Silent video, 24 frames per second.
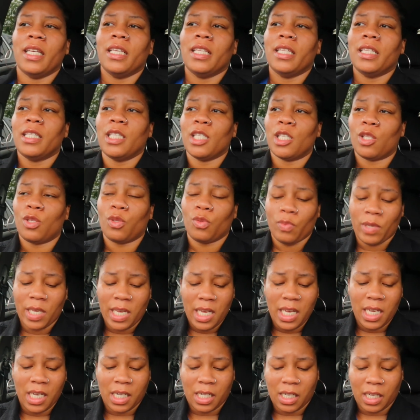this
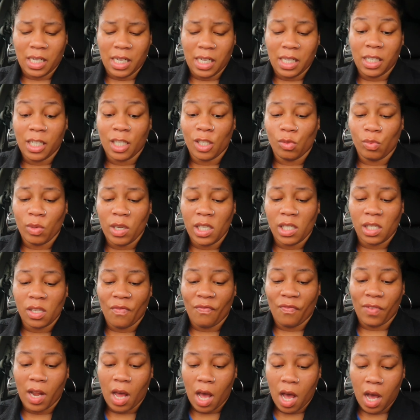week, in this week's
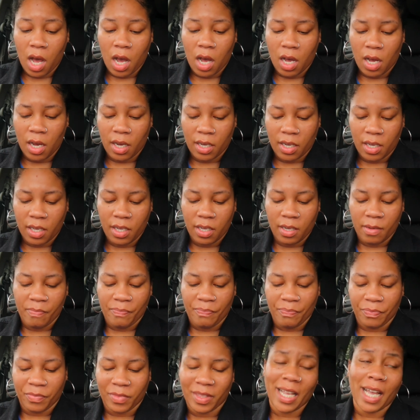vlog.
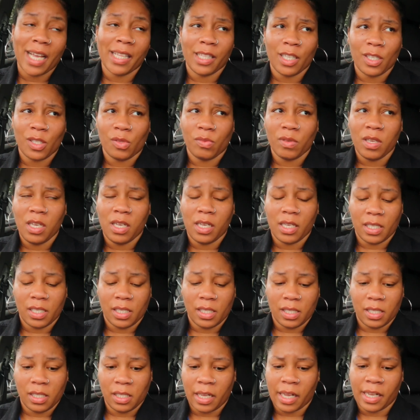Not this week,
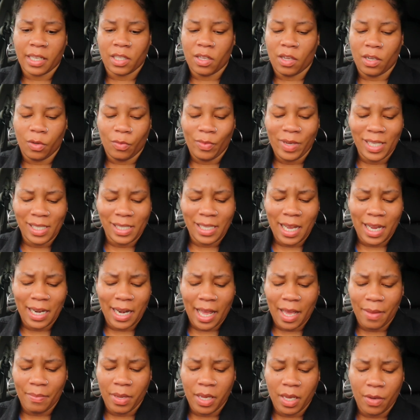because today is only Wednesday and
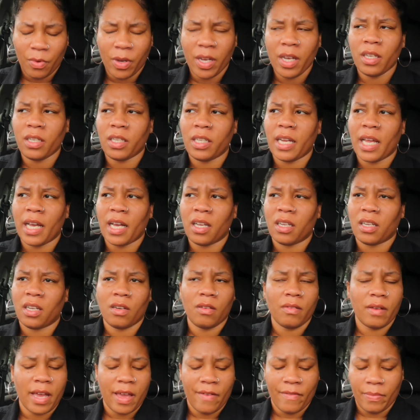I ain't been, well, did I,
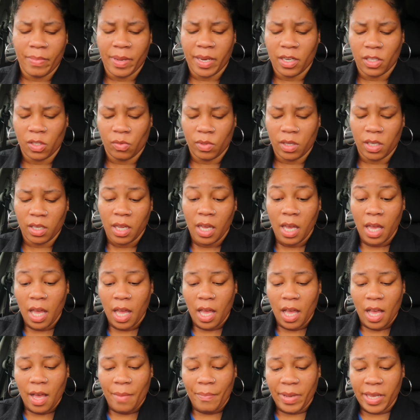no, I haven't been this week.
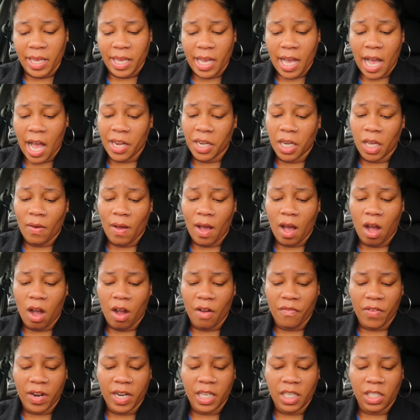But yeah, I know I
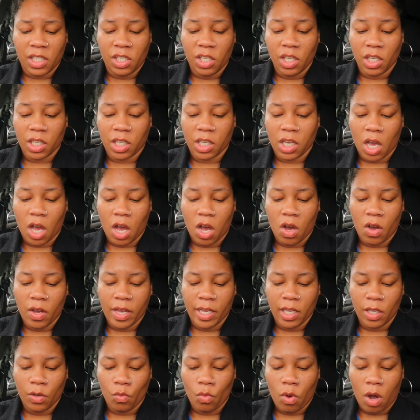already took y'all
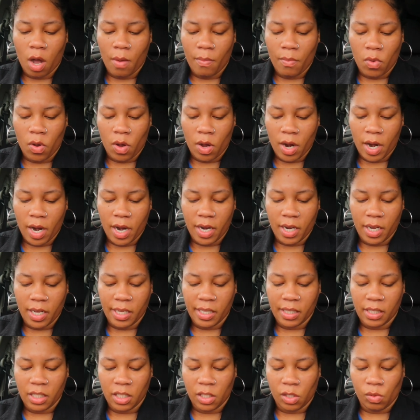in Walmart
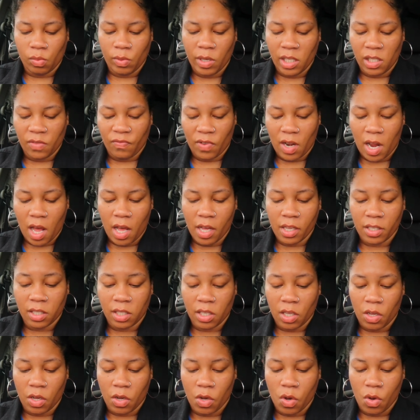in this week's vlog,
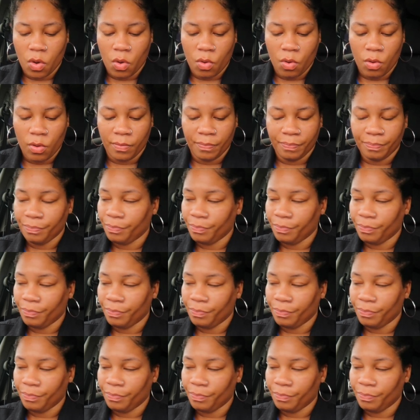so.